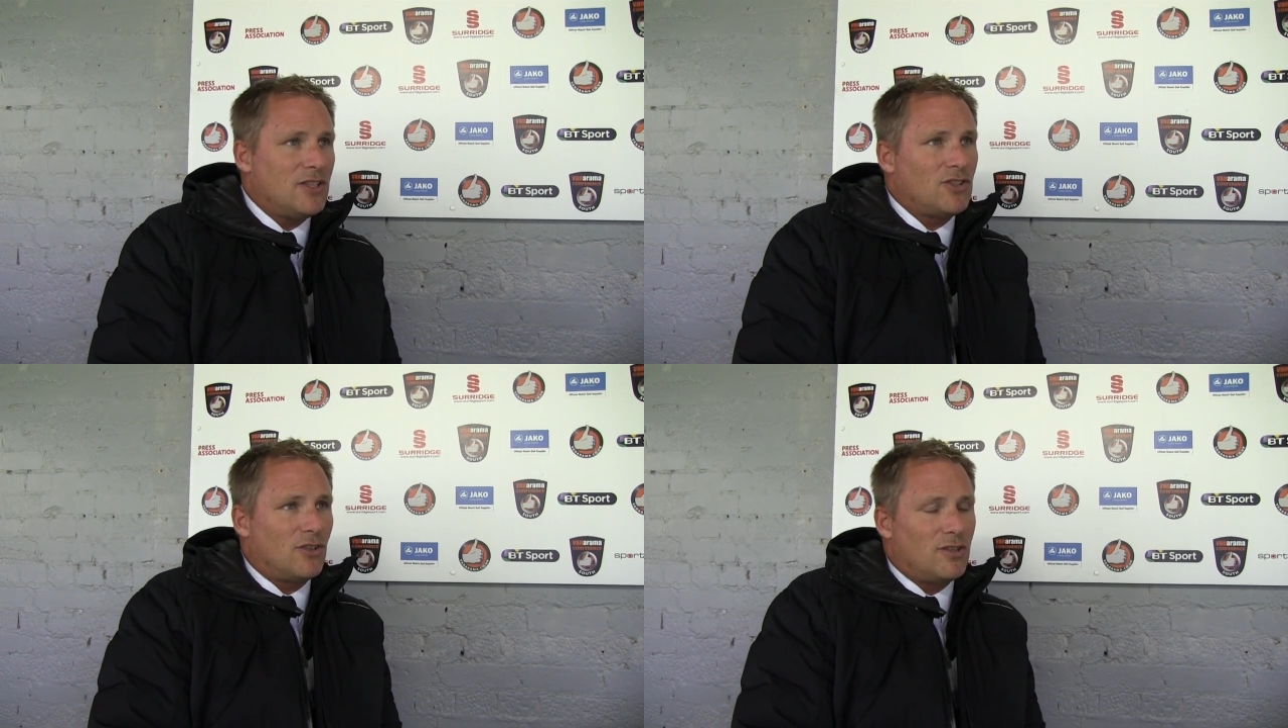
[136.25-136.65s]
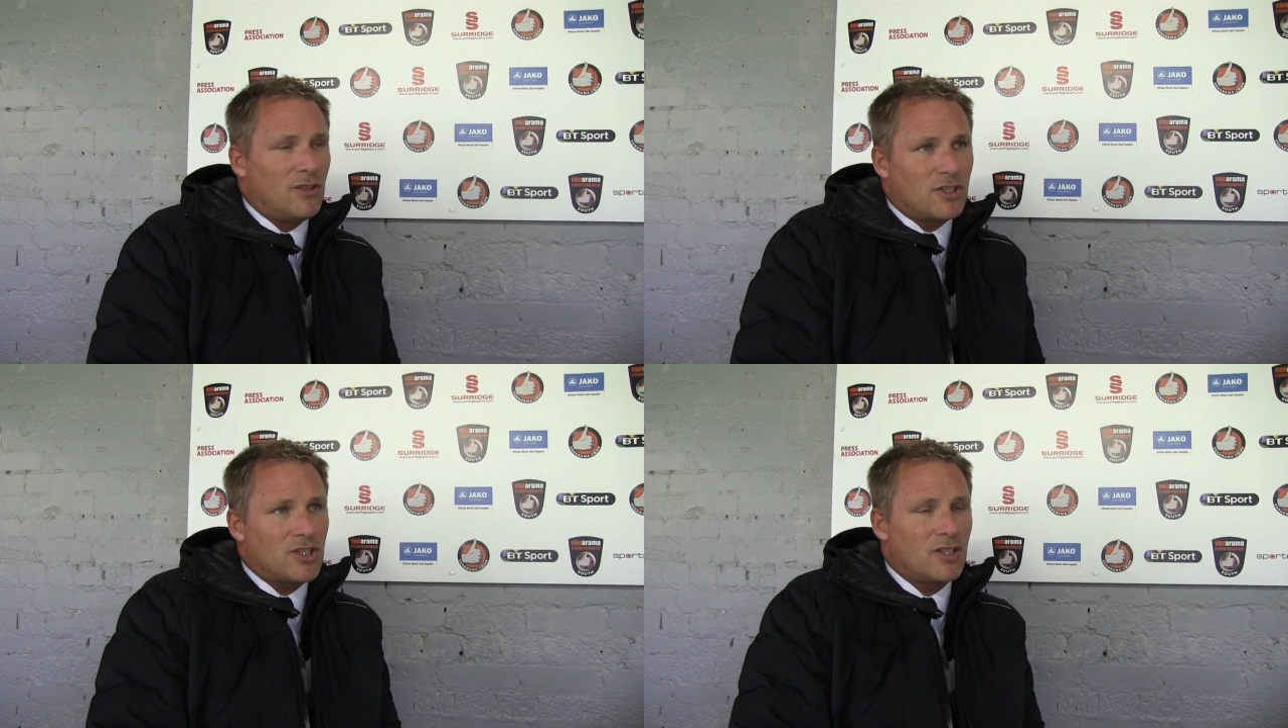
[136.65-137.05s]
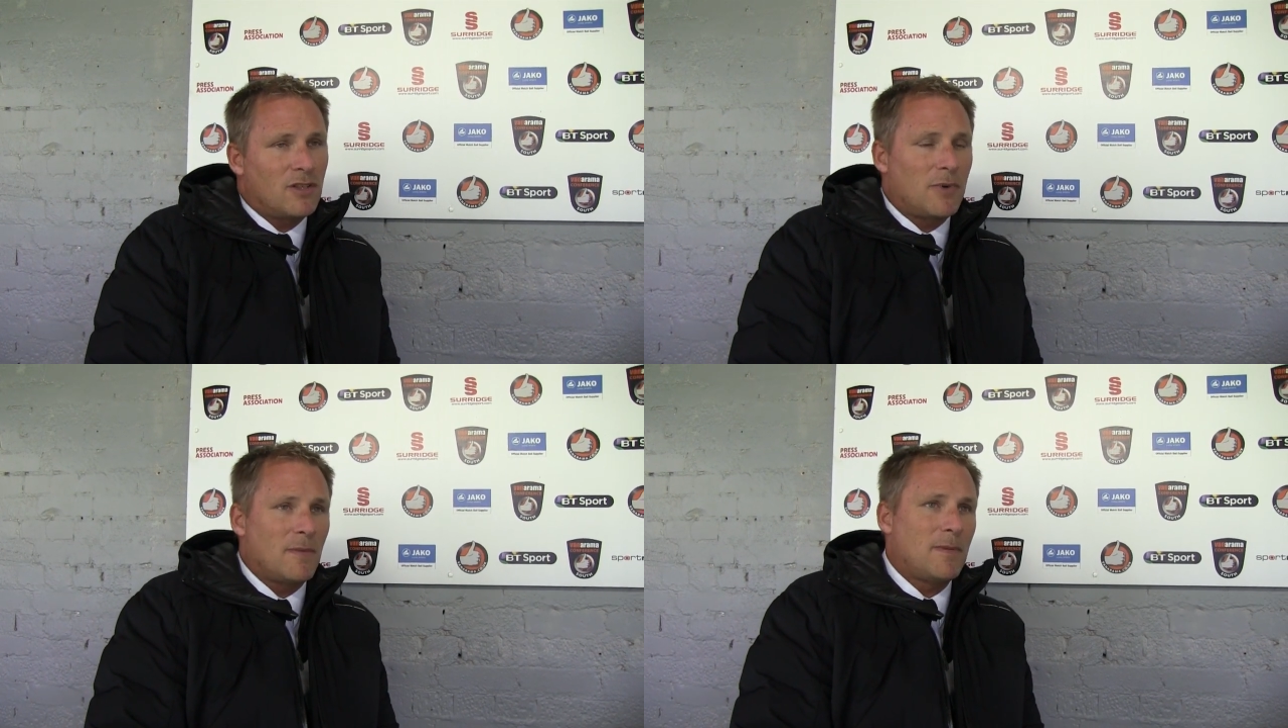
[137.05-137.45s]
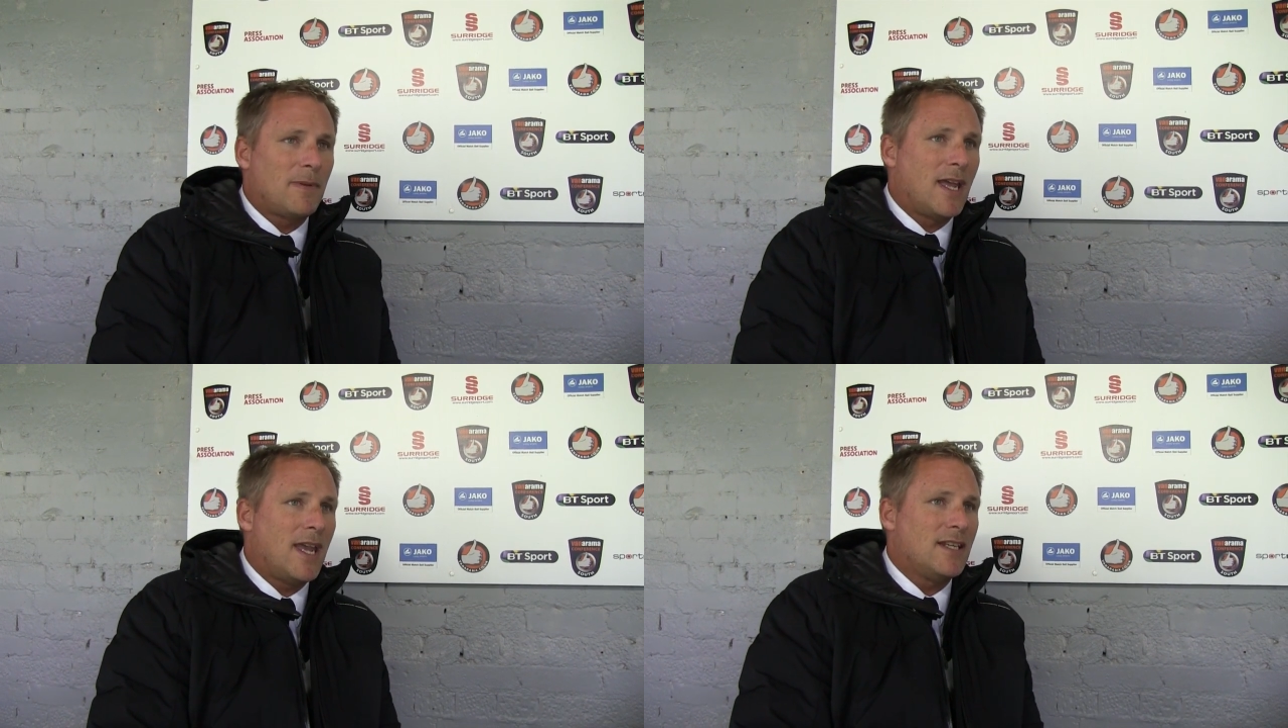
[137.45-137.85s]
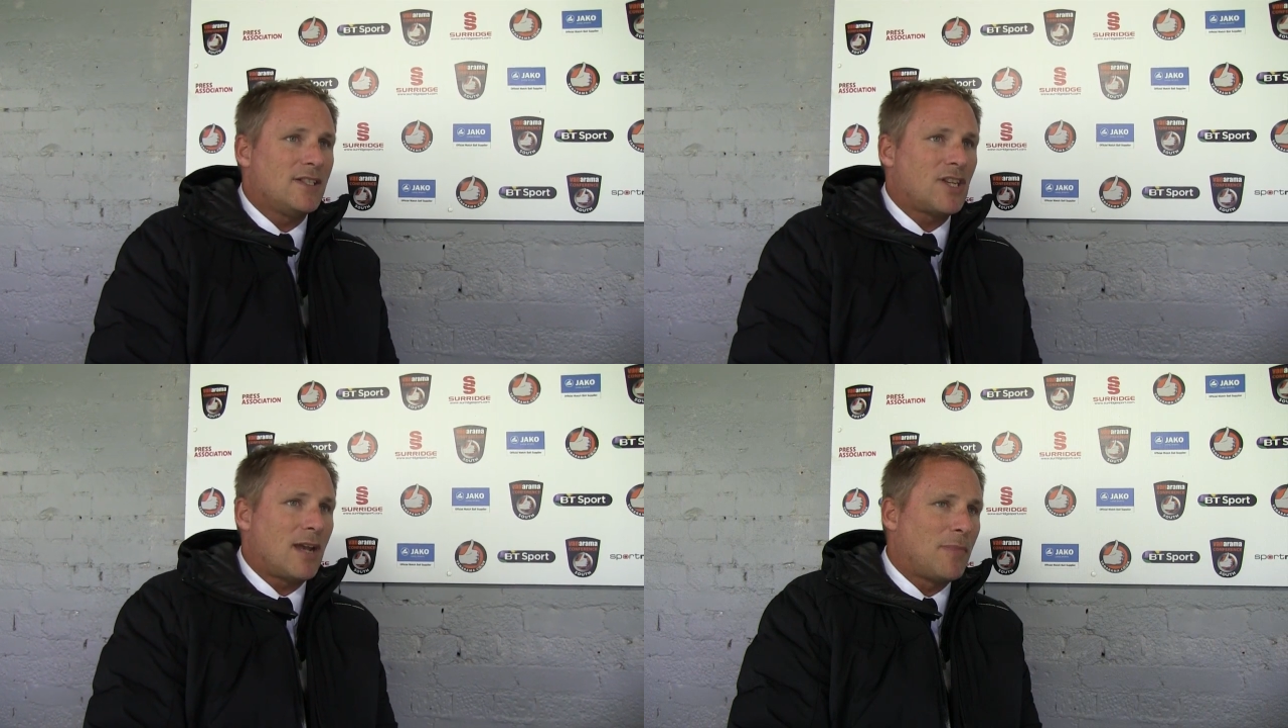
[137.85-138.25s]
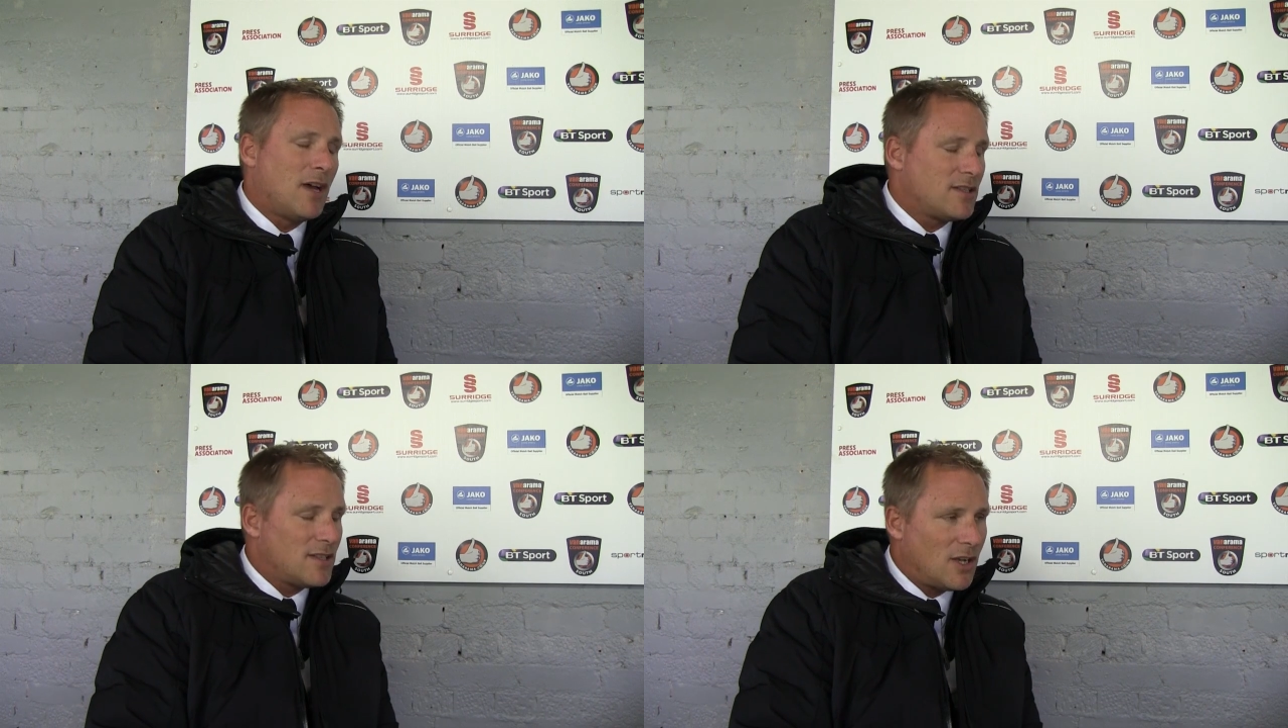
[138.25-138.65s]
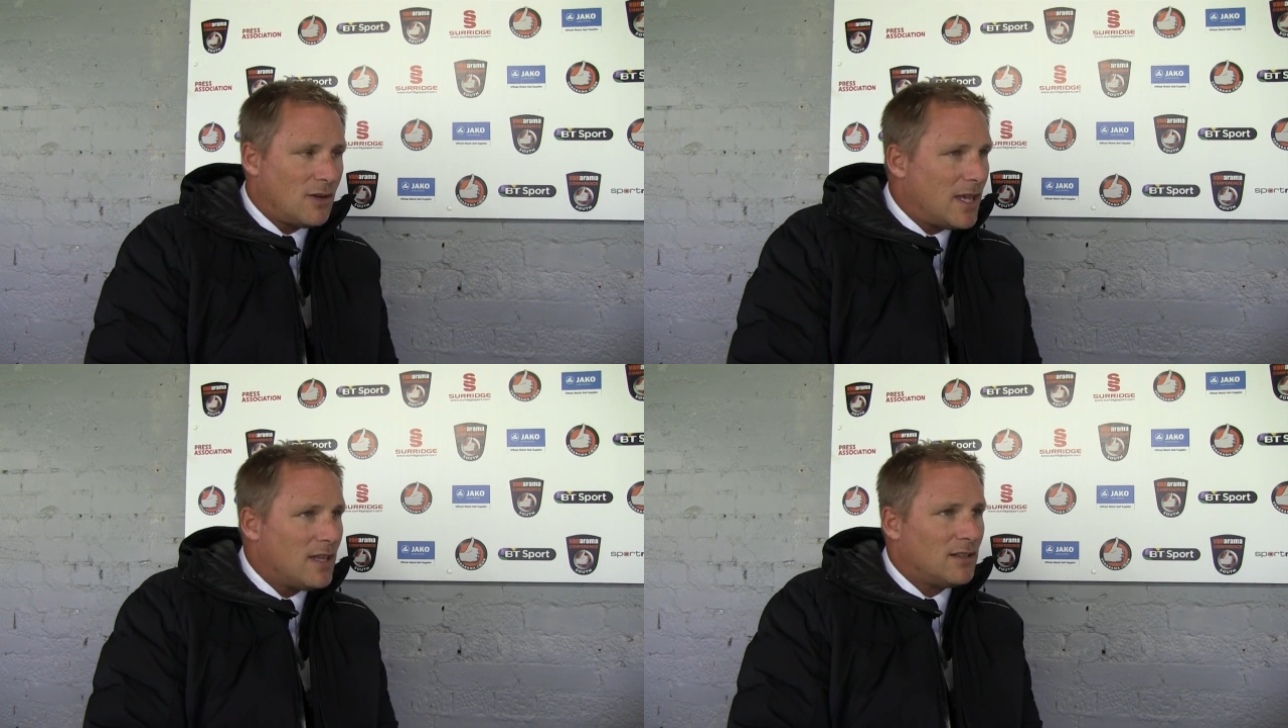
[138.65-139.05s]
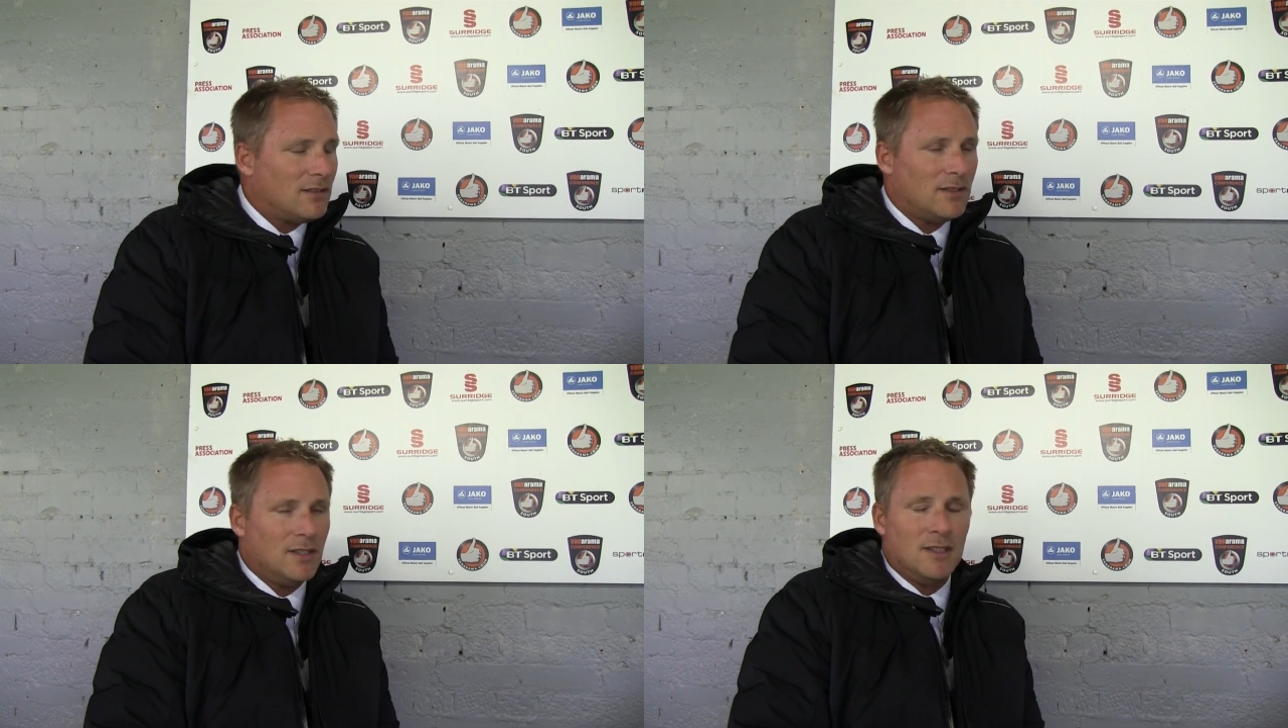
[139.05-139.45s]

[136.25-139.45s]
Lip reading: and John Oonga shouldn't have probably played, and Jack Barton's home ill,